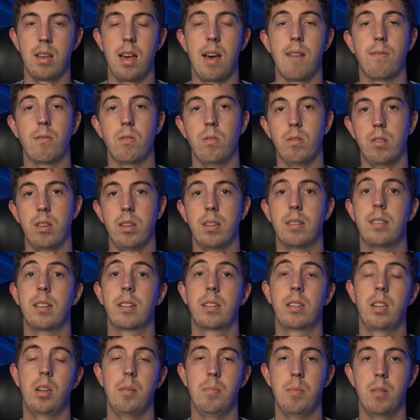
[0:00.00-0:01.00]
after the
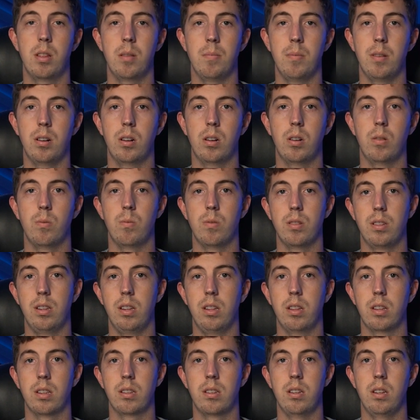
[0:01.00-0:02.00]
16mm was
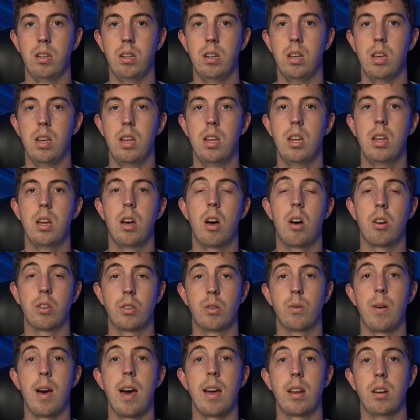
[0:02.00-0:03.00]
delisted
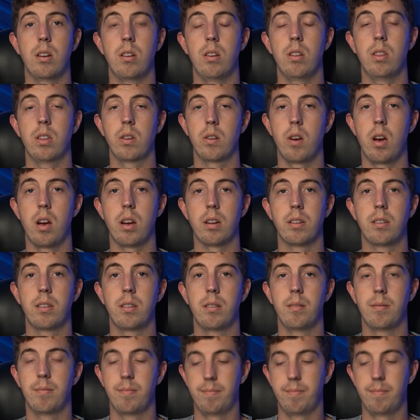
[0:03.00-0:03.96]
also added to the cost.